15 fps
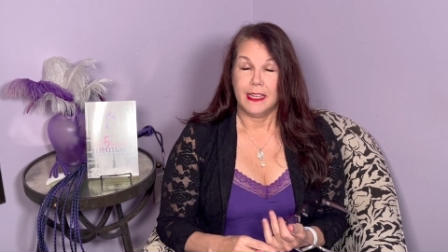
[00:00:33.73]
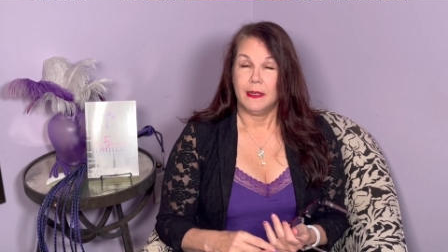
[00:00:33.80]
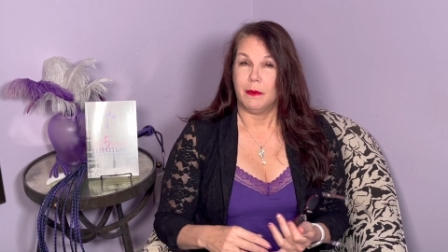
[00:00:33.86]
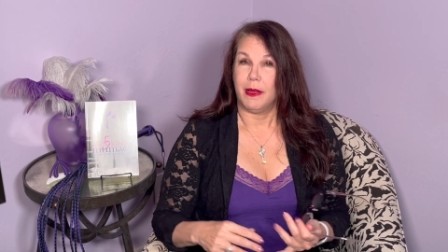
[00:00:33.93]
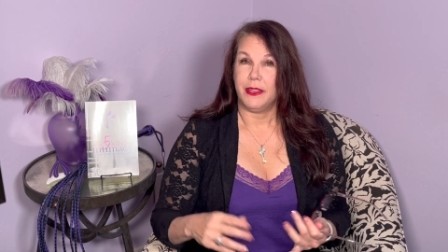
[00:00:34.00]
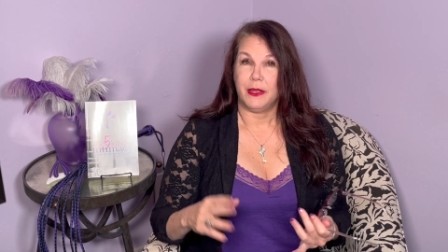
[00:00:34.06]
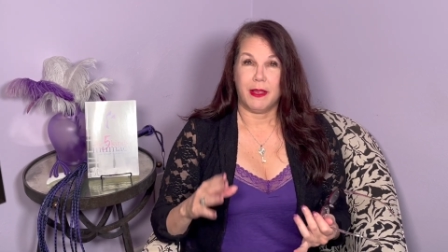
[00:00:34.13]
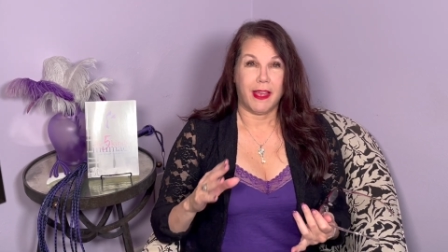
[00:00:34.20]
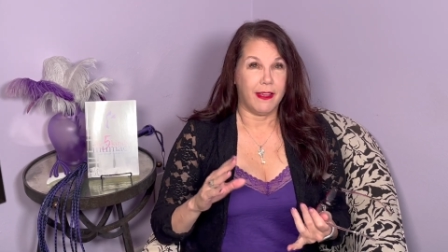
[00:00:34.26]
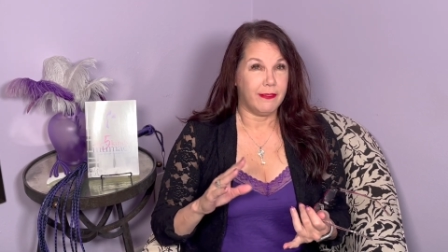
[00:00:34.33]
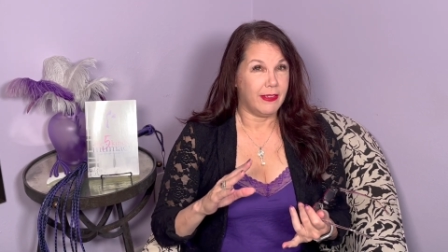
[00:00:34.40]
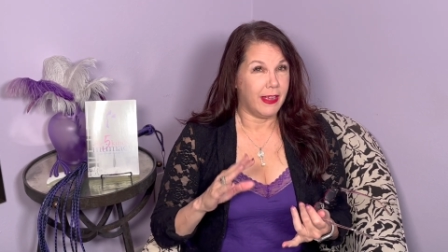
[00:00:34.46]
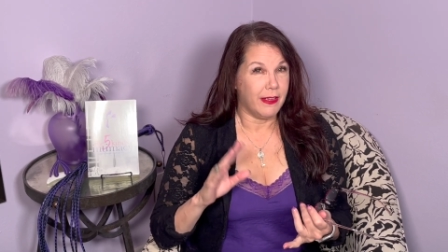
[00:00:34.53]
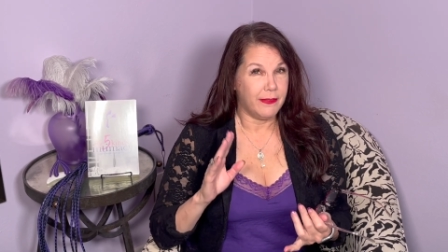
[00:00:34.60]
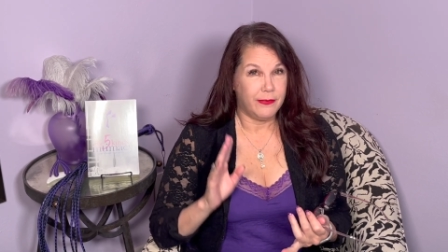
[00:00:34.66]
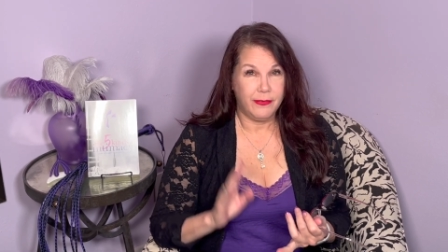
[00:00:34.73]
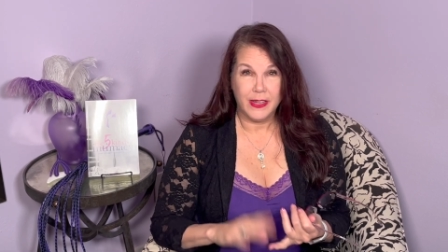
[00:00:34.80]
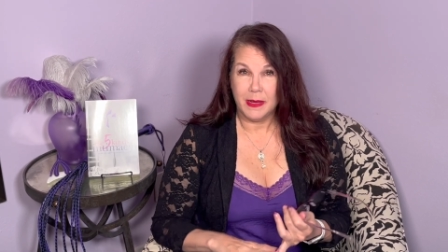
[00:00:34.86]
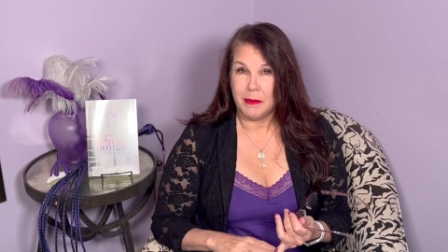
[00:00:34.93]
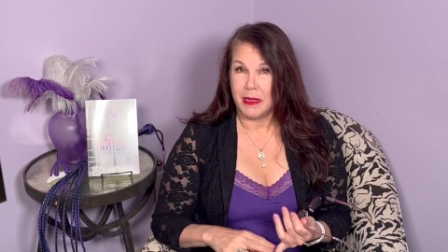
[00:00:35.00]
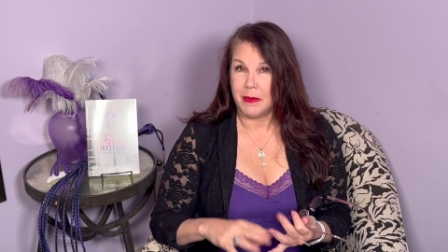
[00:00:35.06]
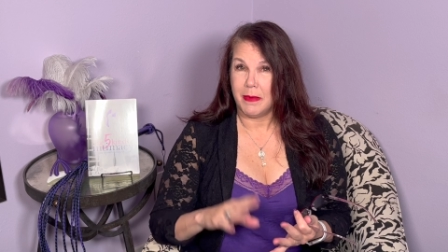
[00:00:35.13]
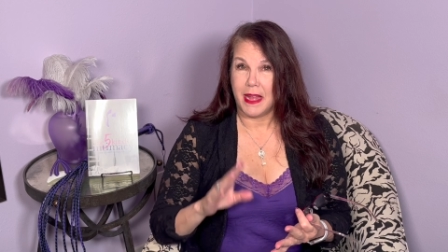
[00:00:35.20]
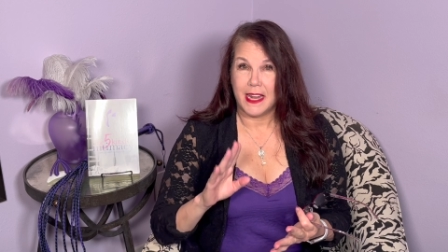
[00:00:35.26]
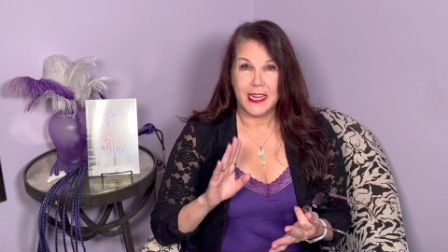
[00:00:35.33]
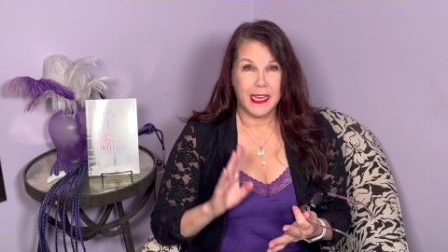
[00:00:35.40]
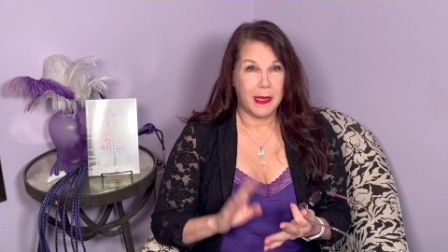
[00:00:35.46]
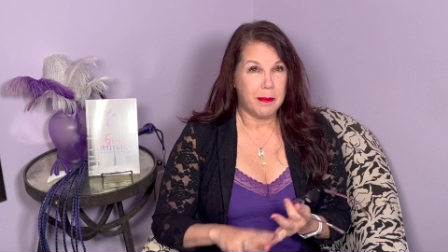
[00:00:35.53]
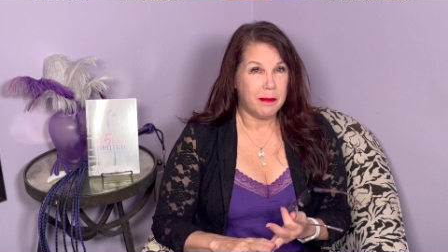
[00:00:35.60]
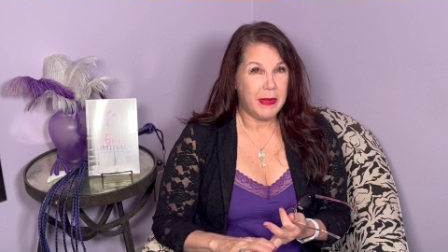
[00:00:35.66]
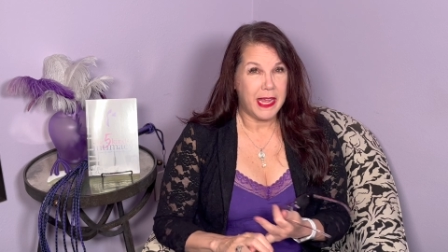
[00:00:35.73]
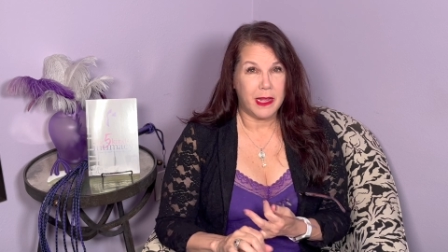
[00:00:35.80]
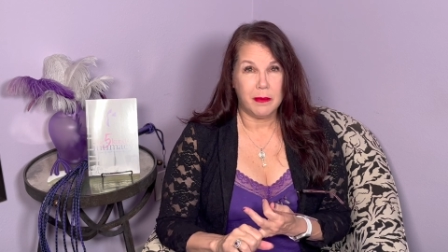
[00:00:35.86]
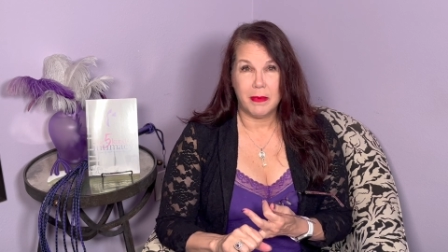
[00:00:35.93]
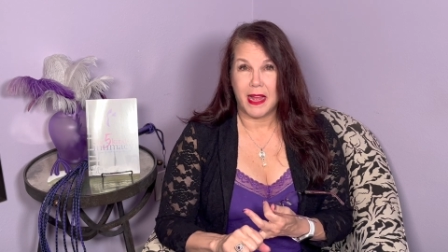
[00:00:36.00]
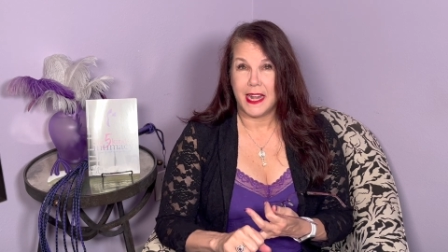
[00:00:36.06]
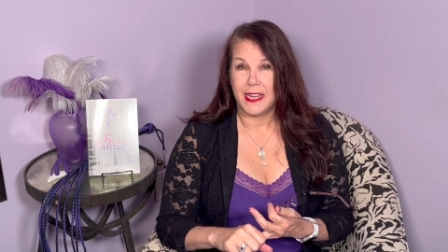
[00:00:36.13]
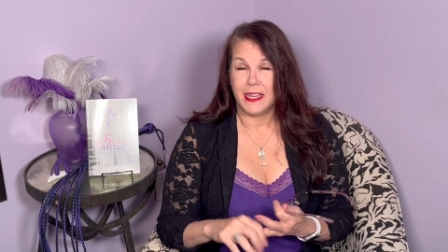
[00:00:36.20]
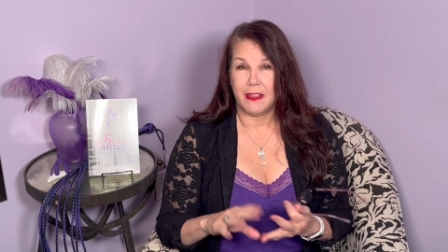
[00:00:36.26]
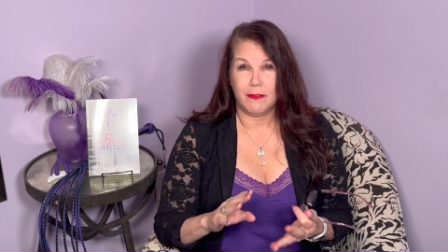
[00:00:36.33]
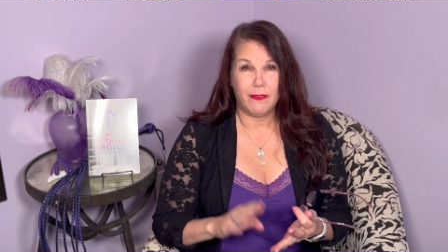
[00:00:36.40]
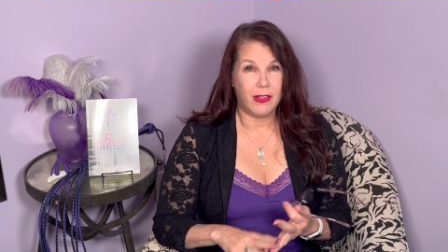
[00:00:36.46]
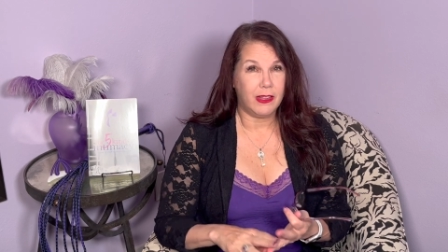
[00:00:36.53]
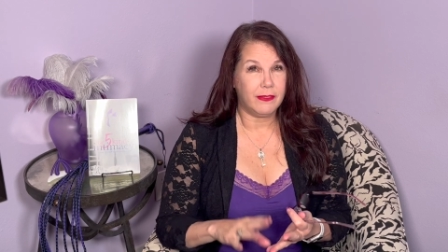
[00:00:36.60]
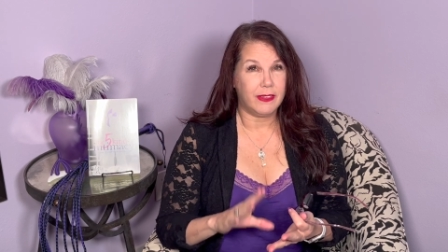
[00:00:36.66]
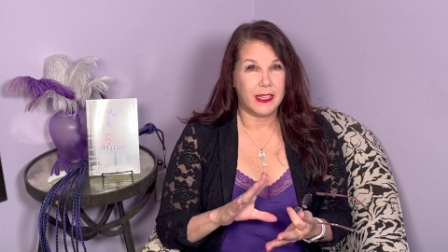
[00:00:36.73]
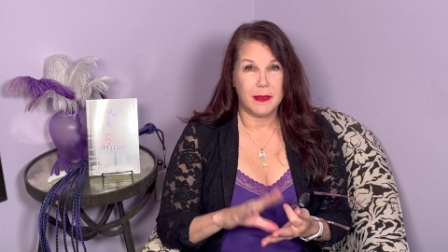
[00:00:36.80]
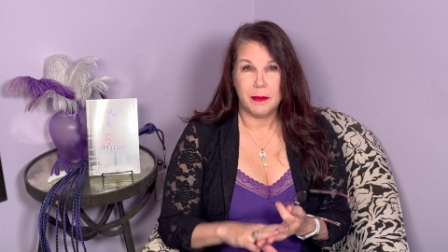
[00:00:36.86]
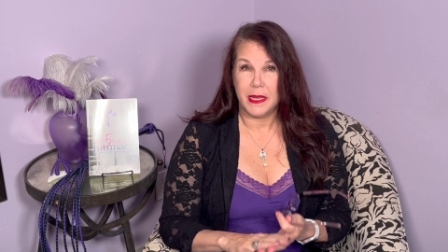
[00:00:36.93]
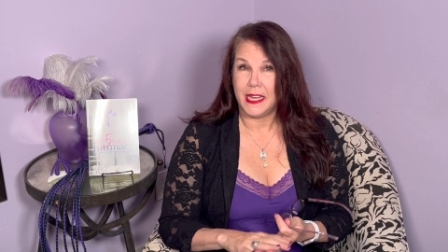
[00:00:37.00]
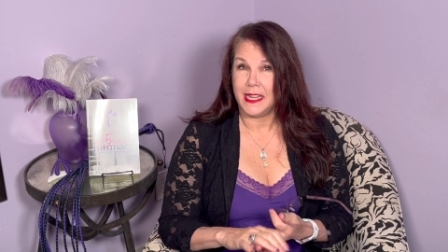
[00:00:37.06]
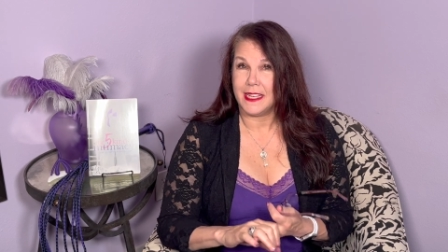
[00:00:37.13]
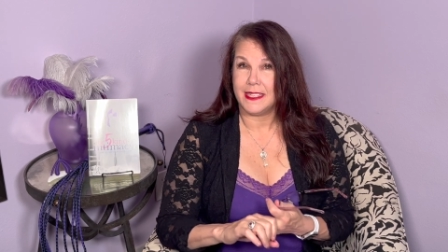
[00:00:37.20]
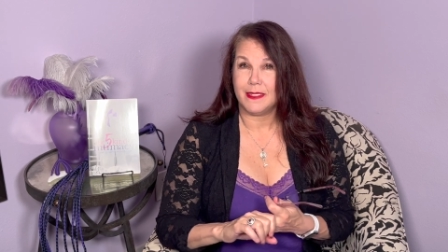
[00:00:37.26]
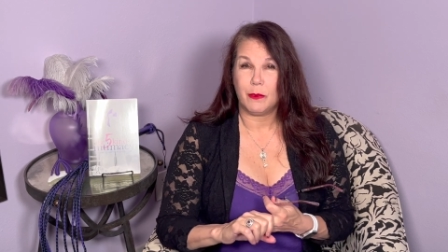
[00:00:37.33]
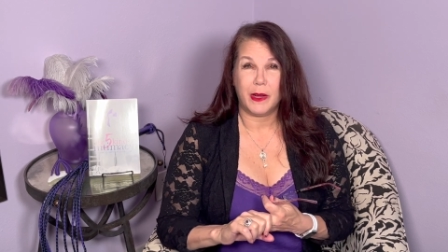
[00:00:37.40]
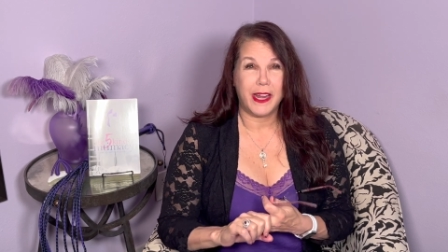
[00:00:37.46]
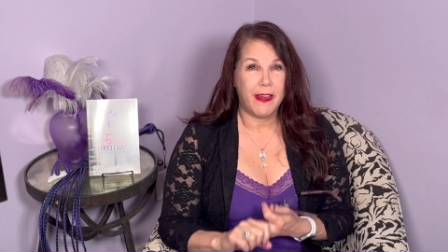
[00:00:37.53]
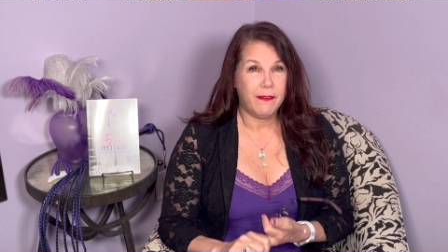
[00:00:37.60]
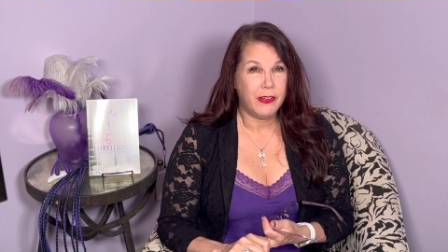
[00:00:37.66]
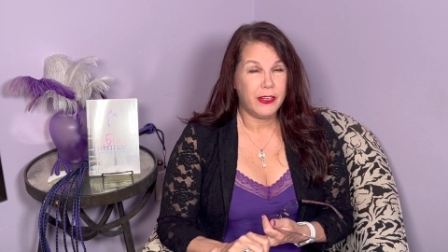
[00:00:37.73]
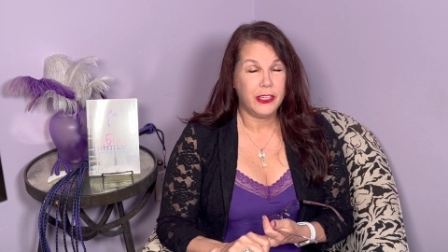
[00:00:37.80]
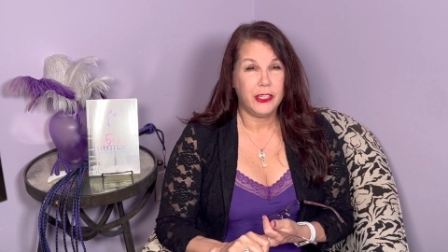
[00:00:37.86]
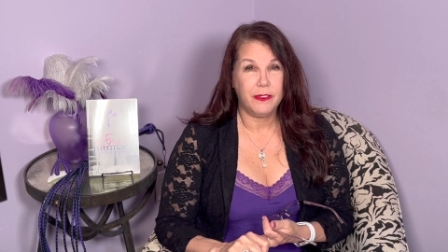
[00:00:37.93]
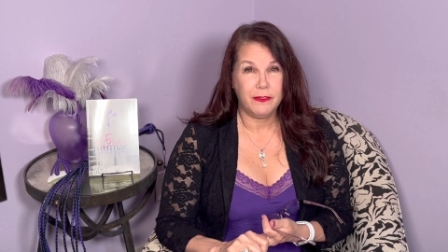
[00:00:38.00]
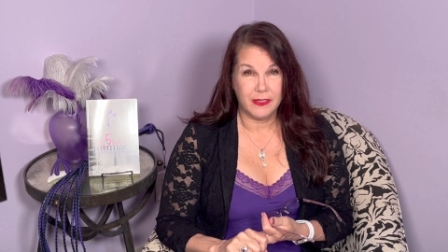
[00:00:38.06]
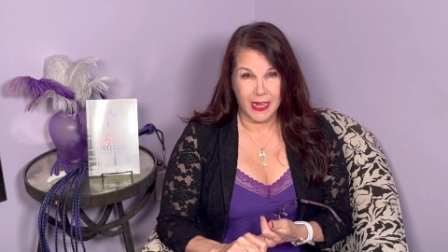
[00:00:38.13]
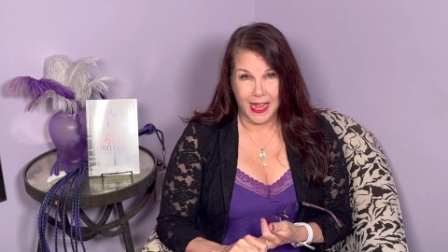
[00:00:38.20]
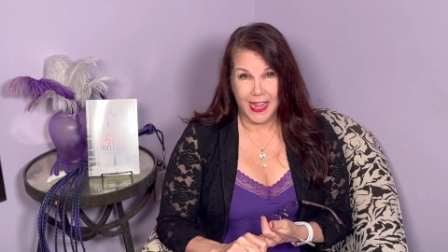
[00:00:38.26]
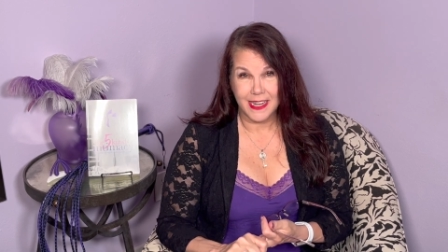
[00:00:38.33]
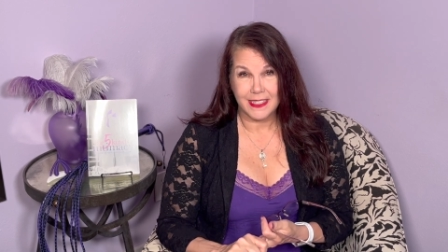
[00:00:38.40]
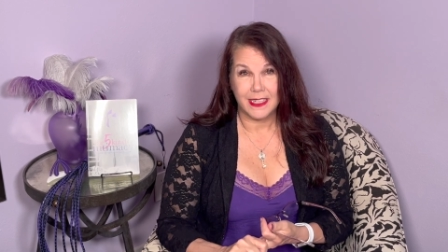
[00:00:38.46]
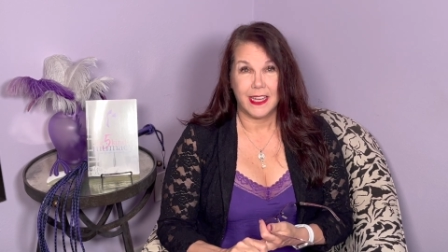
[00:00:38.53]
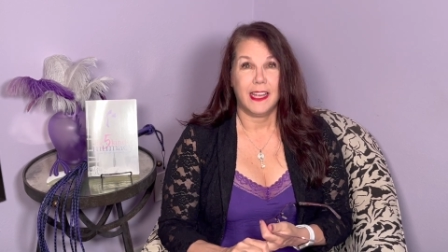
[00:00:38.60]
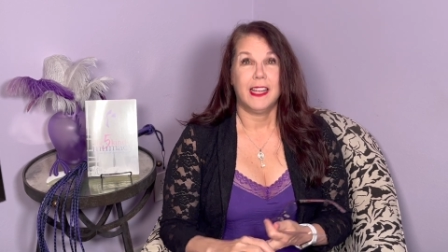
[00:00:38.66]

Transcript: Whether you have a female body, a male body, a vulva, a penis, whatever you've got,